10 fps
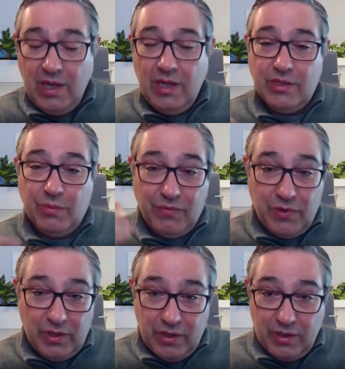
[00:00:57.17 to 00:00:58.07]
So we've
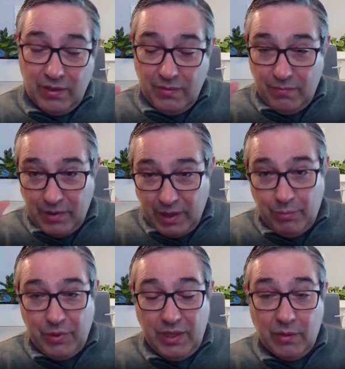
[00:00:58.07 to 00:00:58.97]
got the
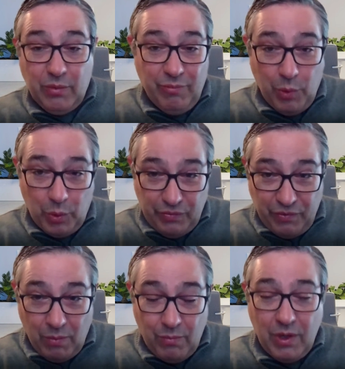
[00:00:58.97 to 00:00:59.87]
company that we've bought
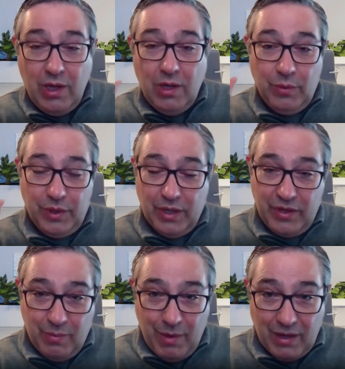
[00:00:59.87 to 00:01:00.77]
from, we know the
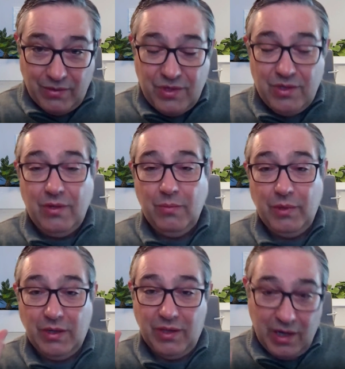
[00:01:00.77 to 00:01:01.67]
amount, we
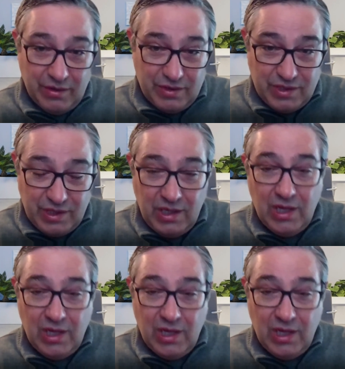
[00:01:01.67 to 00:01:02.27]
know the currency,